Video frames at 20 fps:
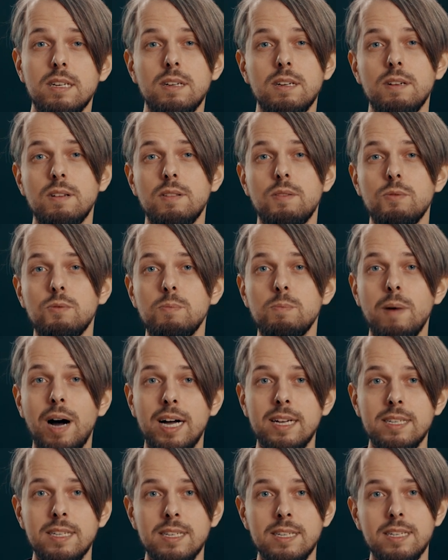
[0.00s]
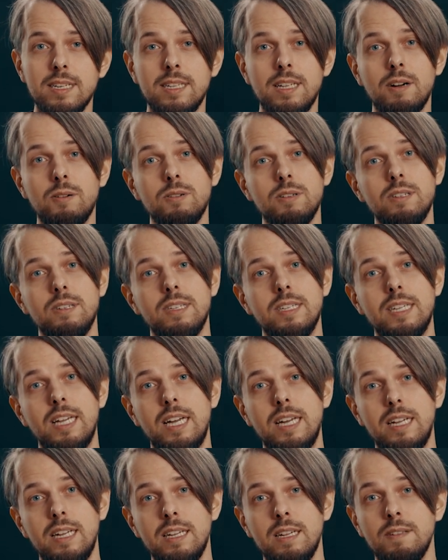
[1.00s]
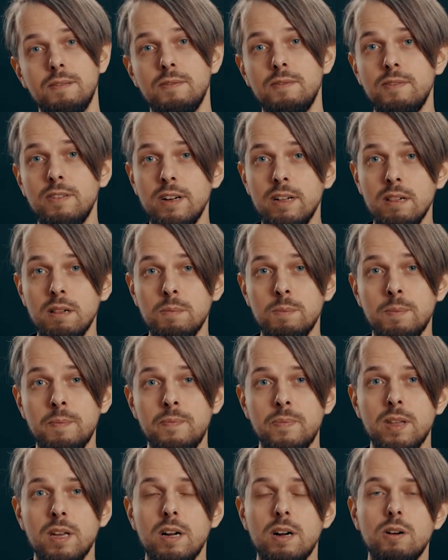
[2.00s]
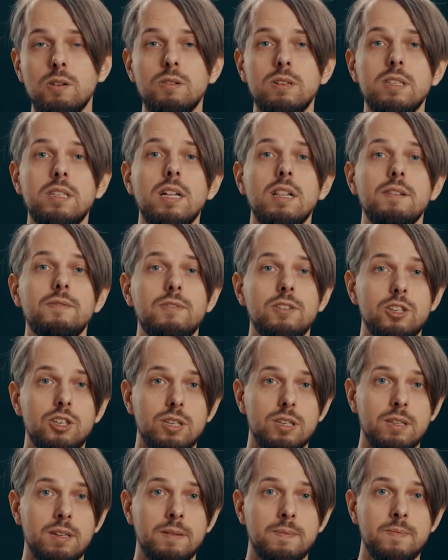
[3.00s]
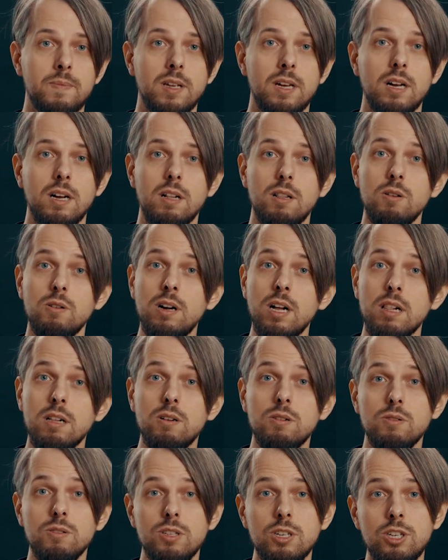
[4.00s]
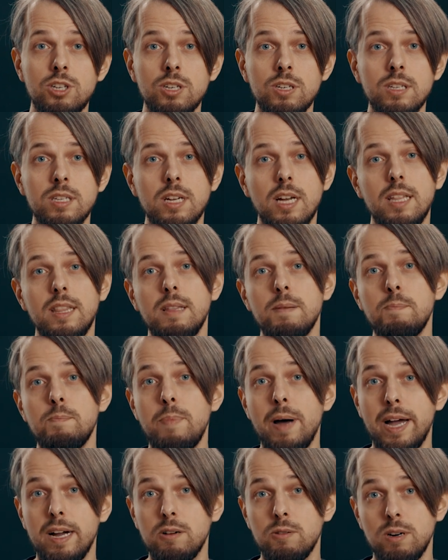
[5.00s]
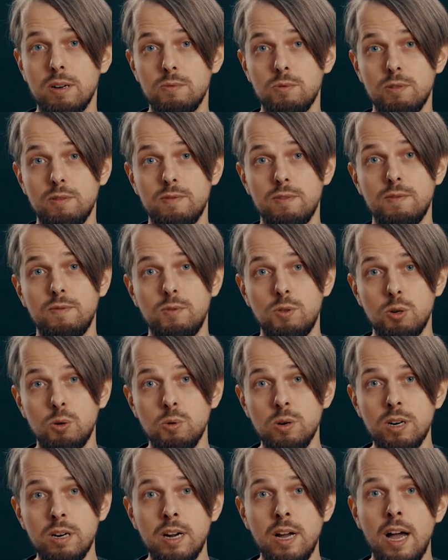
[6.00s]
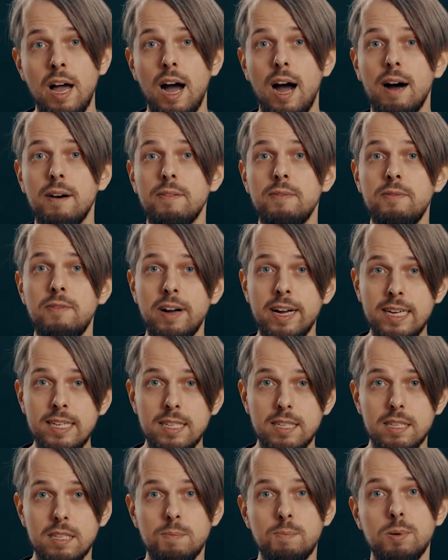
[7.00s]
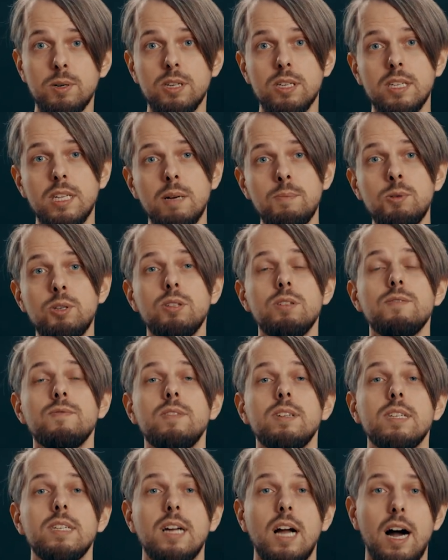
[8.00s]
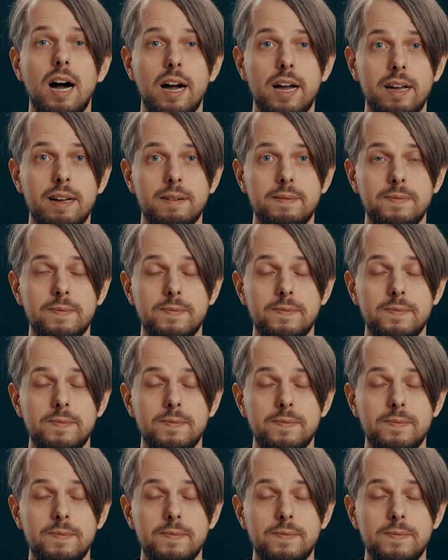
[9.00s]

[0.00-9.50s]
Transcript: uh, through masses in our society, in film or in television. Local conditions and the background of the viewer affect the perception of the sky.